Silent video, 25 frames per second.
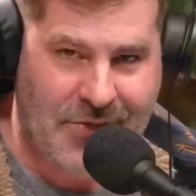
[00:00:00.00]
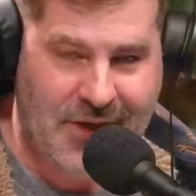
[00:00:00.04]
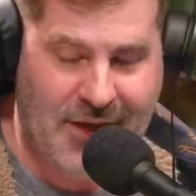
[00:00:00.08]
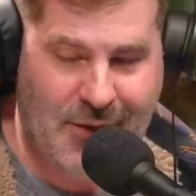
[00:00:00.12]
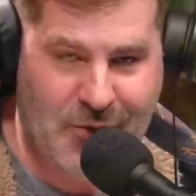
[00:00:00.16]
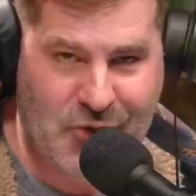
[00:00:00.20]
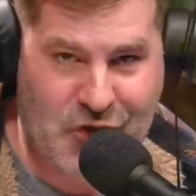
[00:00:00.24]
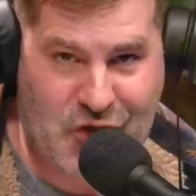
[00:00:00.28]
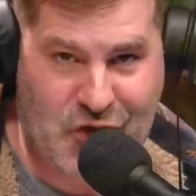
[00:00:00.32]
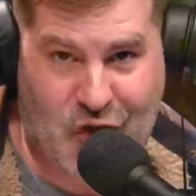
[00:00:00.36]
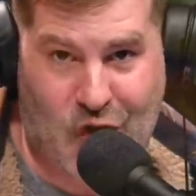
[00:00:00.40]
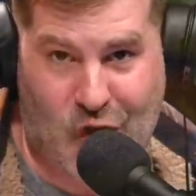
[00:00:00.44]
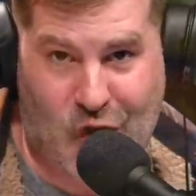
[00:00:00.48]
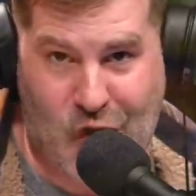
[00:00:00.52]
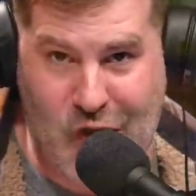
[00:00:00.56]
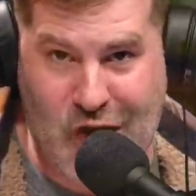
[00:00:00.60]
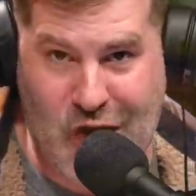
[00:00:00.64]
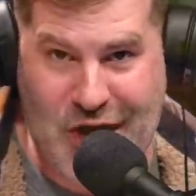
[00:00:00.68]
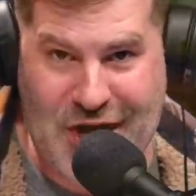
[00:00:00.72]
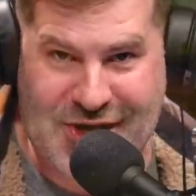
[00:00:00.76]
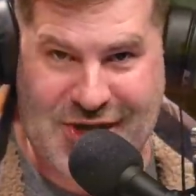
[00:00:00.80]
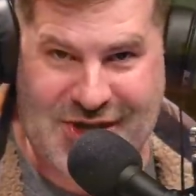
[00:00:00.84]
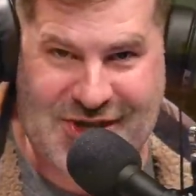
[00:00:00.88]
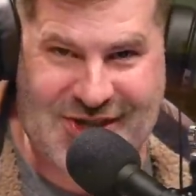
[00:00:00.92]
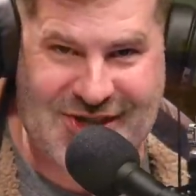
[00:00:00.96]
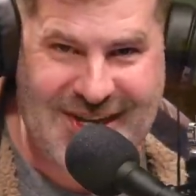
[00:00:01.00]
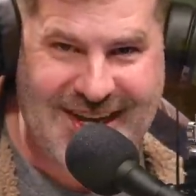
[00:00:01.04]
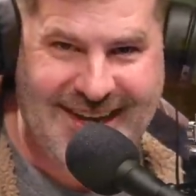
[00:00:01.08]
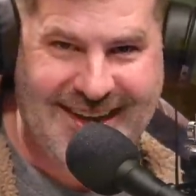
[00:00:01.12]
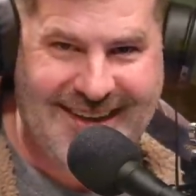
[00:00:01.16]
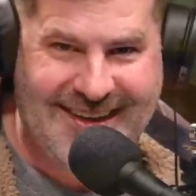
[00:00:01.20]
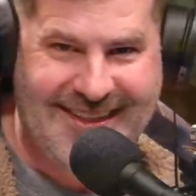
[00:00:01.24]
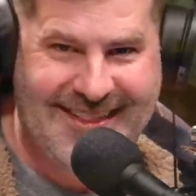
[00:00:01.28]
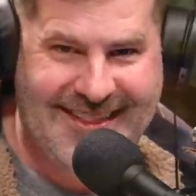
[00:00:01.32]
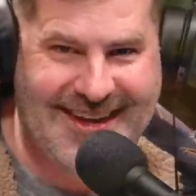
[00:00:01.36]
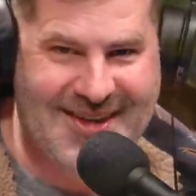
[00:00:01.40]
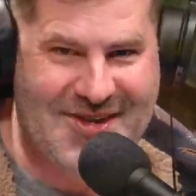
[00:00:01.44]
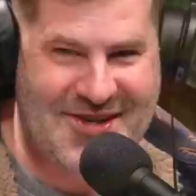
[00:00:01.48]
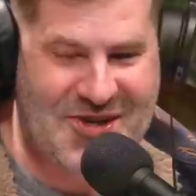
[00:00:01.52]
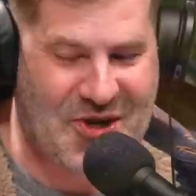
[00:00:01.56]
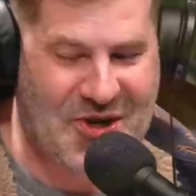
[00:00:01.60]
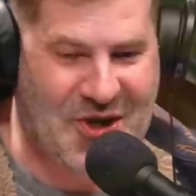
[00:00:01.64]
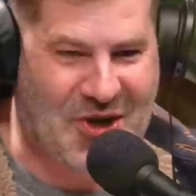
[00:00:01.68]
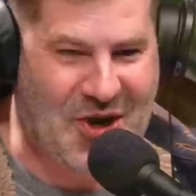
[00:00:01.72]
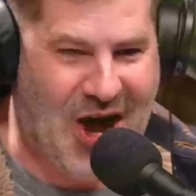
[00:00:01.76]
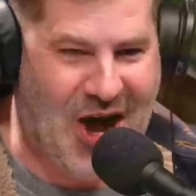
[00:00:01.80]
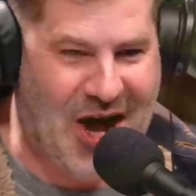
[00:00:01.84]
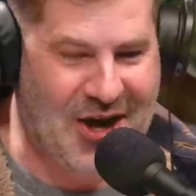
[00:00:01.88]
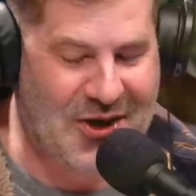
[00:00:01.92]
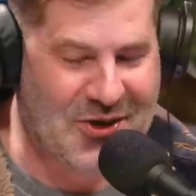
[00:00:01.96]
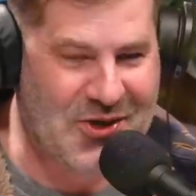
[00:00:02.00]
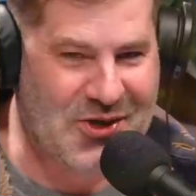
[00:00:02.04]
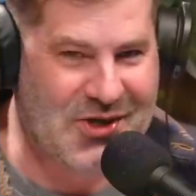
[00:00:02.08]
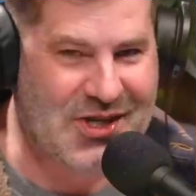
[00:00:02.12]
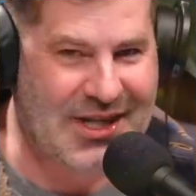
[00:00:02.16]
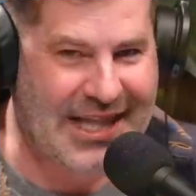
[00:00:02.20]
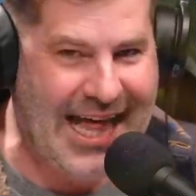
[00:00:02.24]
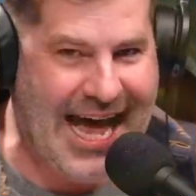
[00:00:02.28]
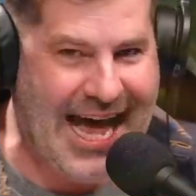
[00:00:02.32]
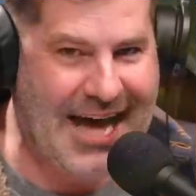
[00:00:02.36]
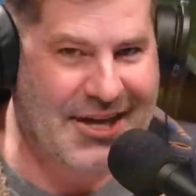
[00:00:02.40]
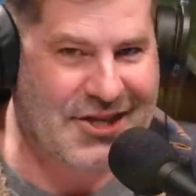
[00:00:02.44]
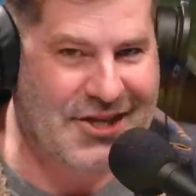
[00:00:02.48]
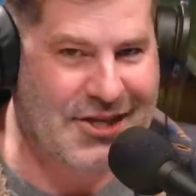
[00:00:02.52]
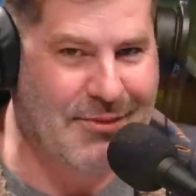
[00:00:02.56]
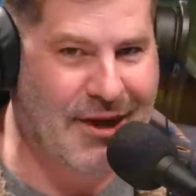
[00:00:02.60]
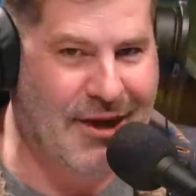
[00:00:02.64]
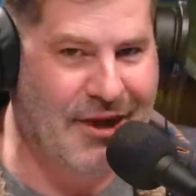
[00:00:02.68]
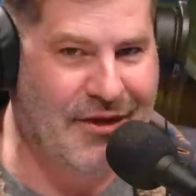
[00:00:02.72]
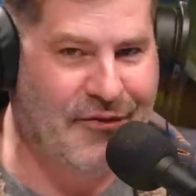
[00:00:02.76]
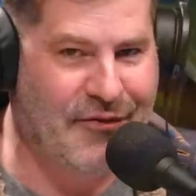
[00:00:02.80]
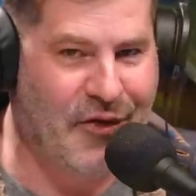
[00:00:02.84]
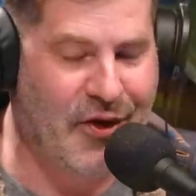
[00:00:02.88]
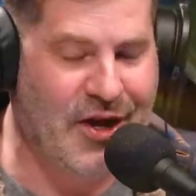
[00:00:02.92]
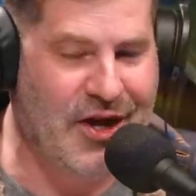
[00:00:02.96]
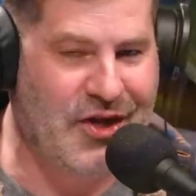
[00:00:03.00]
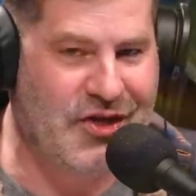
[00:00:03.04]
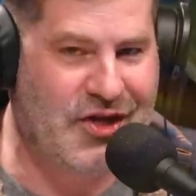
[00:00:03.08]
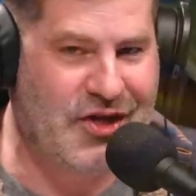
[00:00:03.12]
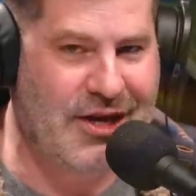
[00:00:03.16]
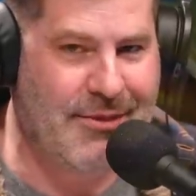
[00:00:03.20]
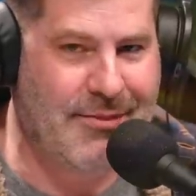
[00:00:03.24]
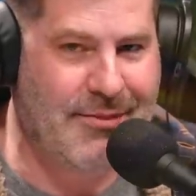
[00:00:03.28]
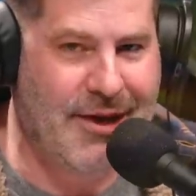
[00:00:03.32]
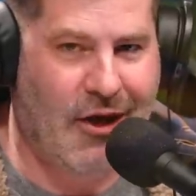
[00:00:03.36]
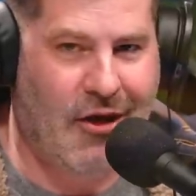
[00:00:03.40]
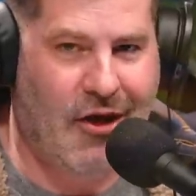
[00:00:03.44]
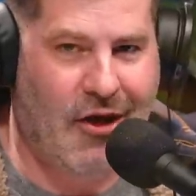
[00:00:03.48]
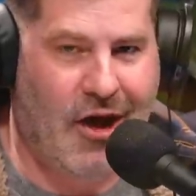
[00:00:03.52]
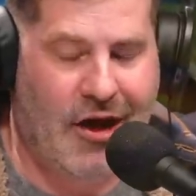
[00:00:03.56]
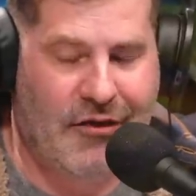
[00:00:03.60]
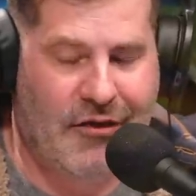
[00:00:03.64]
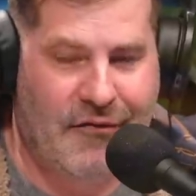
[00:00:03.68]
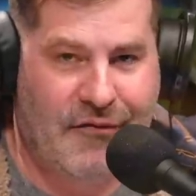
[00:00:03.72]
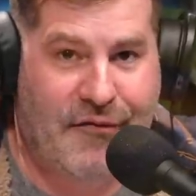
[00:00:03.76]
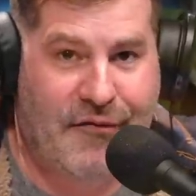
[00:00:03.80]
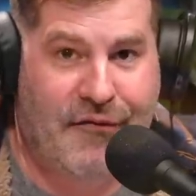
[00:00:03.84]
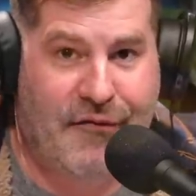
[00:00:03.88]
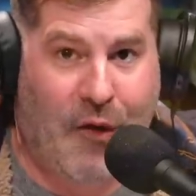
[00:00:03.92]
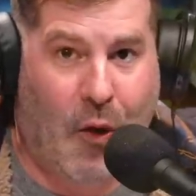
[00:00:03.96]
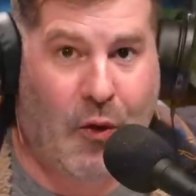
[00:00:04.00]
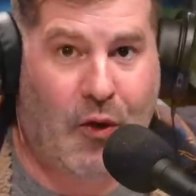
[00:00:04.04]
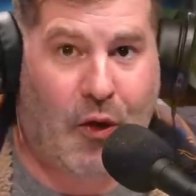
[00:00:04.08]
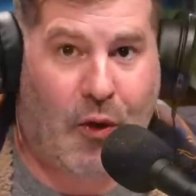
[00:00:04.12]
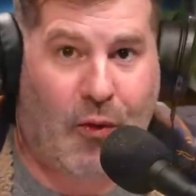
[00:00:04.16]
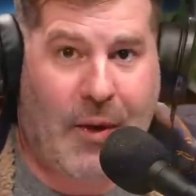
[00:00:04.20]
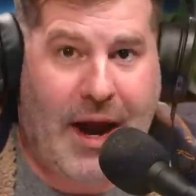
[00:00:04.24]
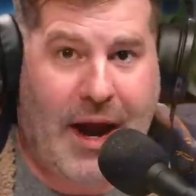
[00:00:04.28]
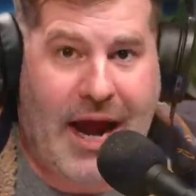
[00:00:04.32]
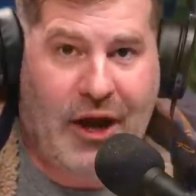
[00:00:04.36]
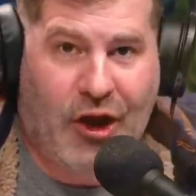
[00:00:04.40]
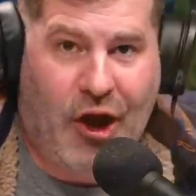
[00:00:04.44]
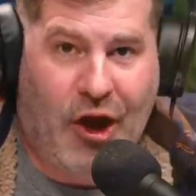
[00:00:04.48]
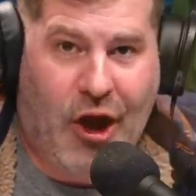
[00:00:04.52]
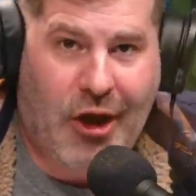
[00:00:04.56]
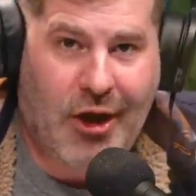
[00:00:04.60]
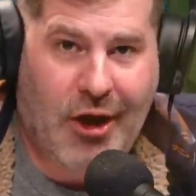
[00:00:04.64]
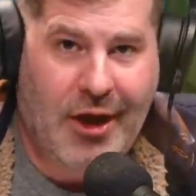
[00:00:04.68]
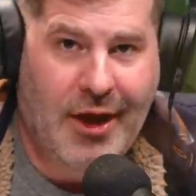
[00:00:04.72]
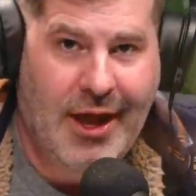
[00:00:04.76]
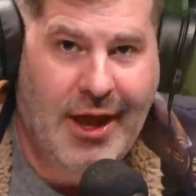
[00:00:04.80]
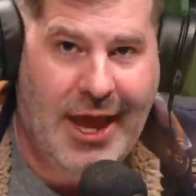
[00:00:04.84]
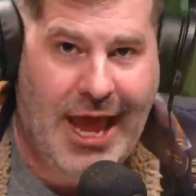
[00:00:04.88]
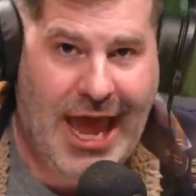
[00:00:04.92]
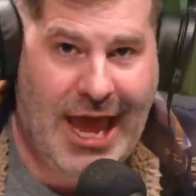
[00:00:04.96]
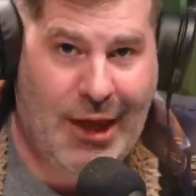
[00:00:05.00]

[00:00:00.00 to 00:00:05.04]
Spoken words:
It was Curtis that took honors last month for his email on photo radar